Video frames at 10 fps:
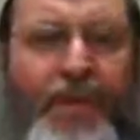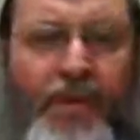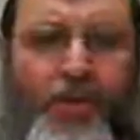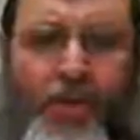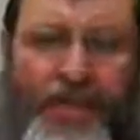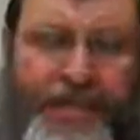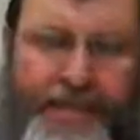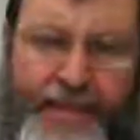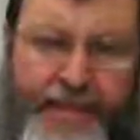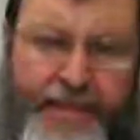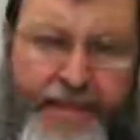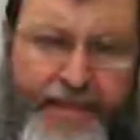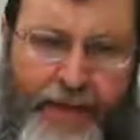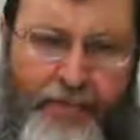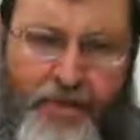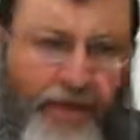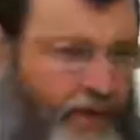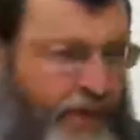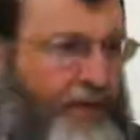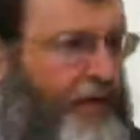So it's it's the assumption,
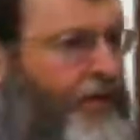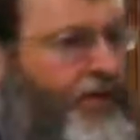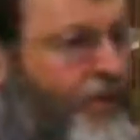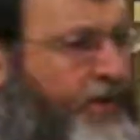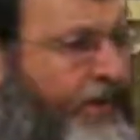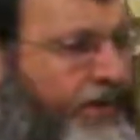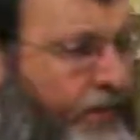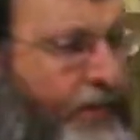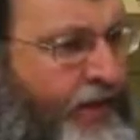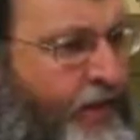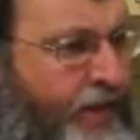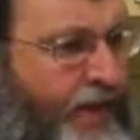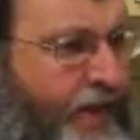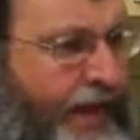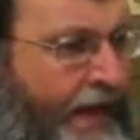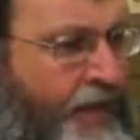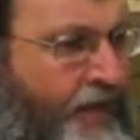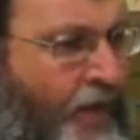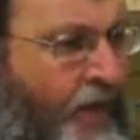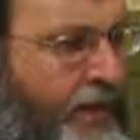it, I mean, the Pasuk says they went with the clouds of glory.